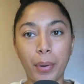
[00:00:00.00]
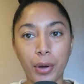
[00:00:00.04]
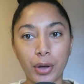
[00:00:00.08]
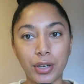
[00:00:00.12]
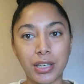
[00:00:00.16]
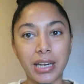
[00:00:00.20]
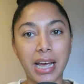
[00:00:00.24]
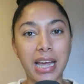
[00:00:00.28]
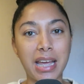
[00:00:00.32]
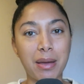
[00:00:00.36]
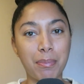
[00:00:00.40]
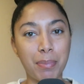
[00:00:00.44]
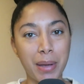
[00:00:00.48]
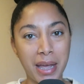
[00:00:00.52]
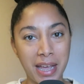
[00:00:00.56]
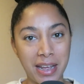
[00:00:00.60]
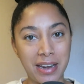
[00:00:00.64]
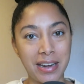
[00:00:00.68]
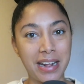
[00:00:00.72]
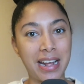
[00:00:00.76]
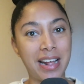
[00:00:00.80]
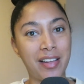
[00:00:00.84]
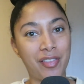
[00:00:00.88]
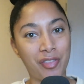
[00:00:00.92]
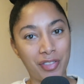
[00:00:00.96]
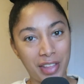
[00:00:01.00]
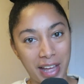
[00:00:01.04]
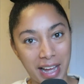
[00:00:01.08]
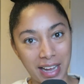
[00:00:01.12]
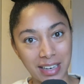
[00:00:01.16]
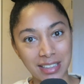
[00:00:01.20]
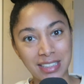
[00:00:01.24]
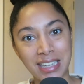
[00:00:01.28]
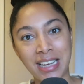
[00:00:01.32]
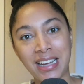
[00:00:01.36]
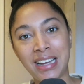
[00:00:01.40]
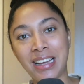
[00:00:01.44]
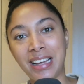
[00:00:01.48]
Put a pin in
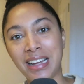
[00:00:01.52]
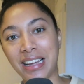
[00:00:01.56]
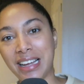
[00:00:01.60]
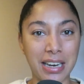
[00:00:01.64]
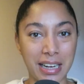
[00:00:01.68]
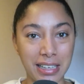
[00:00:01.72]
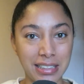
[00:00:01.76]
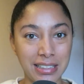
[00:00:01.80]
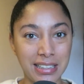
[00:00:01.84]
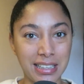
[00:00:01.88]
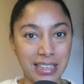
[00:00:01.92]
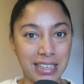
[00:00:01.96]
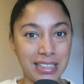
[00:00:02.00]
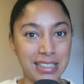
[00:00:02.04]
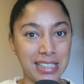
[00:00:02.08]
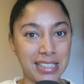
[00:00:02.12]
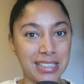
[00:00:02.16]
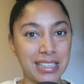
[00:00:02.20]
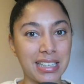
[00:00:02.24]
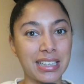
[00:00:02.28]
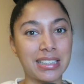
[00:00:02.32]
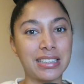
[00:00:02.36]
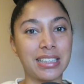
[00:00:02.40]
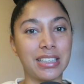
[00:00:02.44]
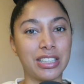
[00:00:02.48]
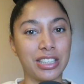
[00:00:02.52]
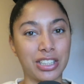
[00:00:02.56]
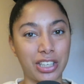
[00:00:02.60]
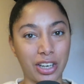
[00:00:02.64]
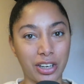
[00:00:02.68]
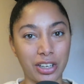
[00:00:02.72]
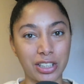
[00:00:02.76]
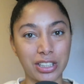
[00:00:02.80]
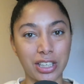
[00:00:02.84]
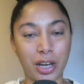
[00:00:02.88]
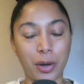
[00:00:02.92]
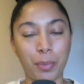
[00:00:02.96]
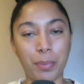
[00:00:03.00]
that. In 1986,
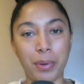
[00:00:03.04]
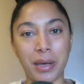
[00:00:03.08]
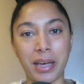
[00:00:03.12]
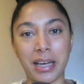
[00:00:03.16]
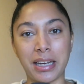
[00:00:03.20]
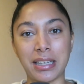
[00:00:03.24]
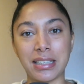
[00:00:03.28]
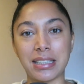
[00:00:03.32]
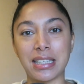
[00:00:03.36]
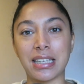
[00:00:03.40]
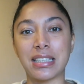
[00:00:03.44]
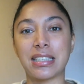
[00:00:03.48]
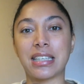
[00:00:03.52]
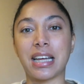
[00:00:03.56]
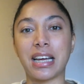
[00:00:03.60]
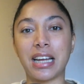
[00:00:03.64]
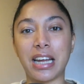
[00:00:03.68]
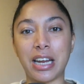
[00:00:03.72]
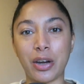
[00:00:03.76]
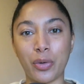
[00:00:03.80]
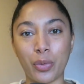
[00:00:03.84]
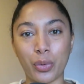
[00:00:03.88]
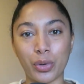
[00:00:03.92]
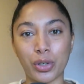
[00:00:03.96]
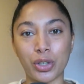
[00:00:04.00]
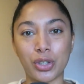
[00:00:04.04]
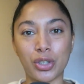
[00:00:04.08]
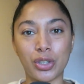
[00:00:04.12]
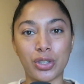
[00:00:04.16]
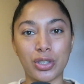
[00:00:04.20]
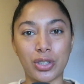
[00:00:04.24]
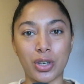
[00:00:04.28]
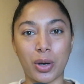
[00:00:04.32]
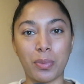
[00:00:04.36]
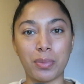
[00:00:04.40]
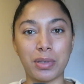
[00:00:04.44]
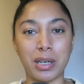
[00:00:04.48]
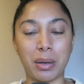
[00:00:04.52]
Deng Xiaoping says that in order to
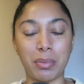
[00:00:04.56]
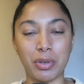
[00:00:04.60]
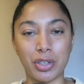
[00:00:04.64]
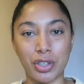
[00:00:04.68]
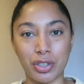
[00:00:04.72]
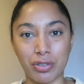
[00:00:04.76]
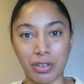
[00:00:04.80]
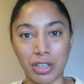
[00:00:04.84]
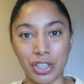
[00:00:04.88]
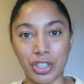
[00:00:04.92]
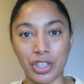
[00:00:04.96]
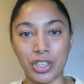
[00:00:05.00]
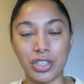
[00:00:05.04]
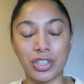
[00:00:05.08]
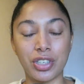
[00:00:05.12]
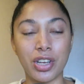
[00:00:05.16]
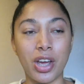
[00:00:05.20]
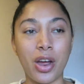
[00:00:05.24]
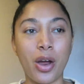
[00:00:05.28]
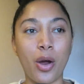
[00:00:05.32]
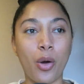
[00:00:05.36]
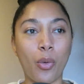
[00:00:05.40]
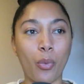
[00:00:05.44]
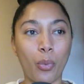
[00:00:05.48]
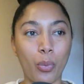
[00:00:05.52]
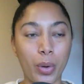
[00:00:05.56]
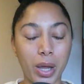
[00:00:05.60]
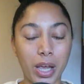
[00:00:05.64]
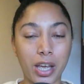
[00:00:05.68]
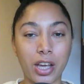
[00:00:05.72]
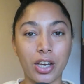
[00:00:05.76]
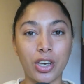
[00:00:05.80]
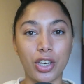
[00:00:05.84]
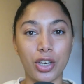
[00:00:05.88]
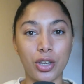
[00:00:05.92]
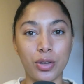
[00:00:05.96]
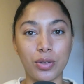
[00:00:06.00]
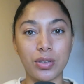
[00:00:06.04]
stop demonstrations, we
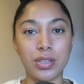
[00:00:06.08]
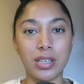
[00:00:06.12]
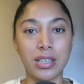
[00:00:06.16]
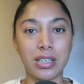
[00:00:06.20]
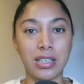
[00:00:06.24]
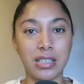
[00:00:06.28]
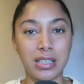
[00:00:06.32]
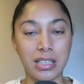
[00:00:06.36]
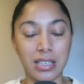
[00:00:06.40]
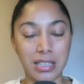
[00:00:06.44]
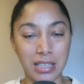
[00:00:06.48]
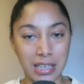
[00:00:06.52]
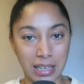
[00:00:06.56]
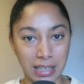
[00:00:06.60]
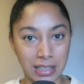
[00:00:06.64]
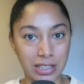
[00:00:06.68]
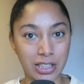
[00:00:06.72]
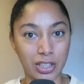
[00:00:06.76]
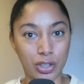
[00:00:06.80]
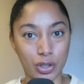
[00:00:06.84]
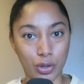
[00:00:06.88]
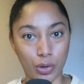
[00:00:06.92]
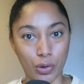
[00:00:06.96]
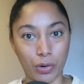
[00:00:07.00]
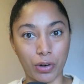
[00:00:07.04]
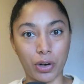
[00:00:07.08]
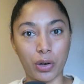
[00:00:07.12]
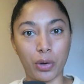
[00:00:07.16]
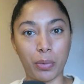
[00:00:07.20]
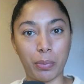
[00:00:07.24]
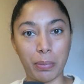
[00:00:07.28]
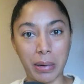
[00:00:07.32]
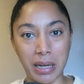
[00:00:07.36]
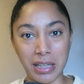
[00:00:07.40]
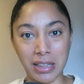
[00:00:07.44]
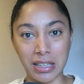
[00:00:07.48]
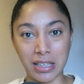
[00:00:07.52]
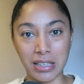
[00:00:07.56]
can use dictatorial
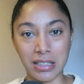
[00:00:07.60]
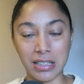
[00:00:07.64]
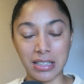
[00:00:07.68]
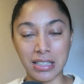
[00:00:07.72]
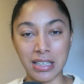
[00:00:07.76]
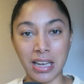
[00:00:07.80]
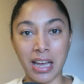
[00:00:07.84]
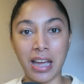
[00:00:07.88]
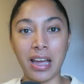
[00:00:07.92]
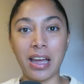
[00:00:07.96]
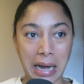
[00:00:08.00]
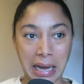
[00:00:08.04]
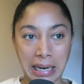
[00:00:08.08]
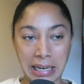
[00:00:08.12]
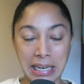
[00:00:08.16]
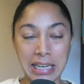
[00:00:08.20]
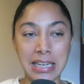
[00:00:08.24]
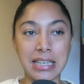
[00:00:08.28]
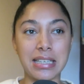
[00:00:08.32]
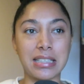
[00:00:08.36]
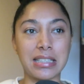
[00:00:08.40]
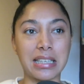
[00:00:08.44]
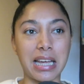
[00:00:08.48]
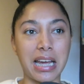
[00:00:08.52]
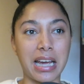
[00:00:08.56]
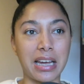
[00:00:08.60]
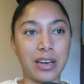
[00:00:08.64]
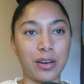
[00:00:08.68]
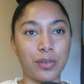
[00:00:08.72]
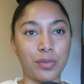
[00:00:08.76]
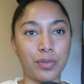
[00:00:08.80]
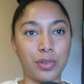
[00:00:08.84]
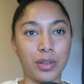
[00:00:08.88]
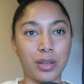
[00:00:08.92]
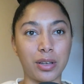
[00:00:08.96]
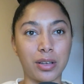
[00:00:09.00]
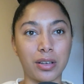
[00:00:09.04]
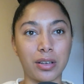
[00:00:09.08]
methods. And he is the head
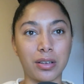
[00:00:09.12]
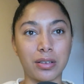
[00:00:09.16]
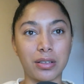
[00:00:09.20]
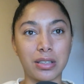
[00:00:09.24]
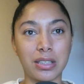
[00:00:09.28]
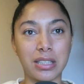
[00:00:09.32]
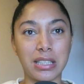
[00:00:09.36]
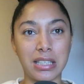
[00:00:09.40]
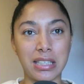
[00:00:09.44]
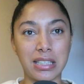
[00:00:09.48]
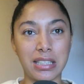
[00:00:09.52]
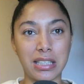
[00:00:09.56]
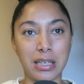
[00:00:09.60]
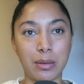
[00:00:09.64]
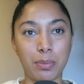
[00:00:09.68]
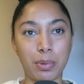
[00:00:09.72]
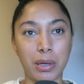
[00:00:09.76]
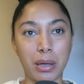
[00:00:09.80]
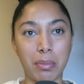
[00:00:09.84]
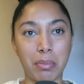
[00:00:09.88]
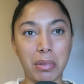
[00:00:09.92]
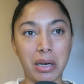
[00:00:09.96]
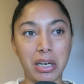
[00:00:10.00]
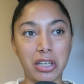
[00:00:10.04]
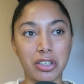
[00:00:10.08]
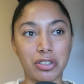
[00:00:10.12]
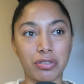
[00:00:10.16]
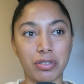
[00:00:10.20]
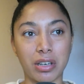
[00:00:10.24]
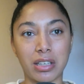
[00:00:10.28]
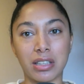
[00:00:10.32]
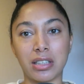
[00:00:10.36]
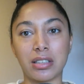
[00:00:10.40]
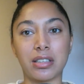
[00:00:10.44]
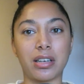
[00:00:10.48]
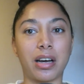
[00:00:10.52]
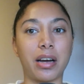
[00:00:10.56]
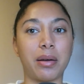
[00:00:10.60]
of the CCP military
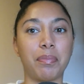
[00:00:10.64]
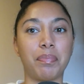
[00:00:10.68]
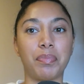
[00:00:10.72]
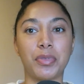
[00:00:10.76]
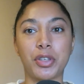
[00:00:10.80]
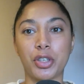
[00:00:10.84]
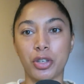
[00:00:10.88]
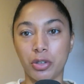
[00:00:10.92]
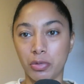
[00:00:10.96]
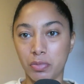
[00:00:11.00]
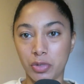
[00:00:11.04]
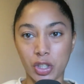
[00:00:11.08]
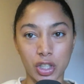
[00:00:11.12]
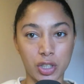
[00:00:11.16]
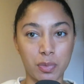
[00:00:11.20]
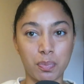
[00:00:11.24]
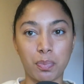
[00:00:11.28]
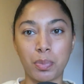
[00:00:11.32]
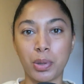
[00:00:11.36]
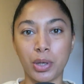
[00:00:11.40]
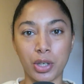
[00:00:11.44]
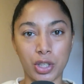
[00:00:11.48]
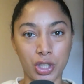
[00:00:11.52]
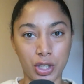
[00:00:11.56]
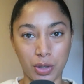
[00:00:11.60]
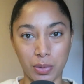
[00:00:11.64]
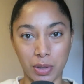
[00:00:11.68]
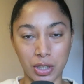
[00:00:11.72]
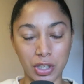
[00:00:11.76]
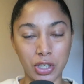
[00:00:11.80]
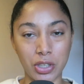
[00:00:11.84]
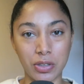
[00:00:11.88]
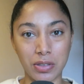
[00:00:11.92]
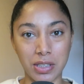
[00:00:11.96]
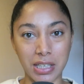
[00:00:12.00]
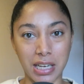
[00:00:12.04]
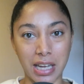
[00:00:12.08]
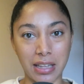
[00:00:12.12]
at the time. So just put 2 and
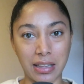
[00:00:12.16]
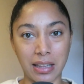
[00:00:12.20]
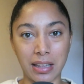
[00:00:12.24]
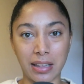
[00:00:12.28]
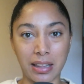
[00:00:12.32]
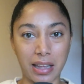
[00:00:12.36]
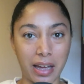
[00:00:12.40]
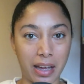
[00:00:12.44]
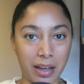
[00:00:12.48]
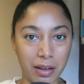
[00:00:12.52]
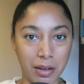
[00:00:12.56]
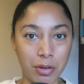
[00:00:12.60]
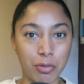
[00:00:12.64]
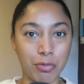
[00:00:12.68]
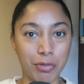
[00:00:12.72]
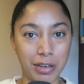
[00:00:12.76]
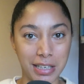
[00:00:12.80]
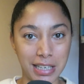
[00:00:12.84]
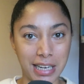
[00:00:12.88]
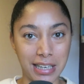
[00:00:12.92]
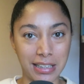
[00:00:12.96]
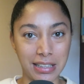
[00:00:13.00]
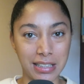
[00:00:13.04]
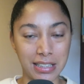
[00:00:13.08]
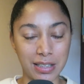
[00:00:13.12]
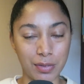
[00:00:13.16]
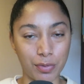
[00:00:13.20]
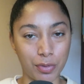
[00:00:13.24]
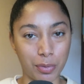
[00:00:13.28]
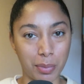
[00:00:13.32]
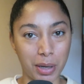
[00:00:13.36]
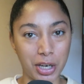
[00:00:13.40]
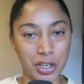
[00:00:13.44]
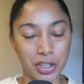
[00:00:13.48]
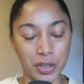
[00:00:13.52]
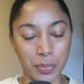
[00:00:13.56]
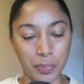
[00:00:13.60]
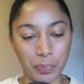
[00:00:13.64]
2 together there. Retain this
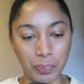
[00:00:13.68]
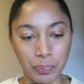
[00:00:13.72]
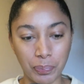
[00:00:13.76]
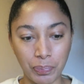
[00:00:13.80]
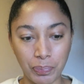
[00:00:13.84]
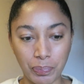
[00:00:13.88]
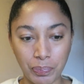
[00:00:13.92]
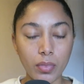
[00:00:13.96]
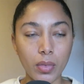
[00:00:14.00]
information.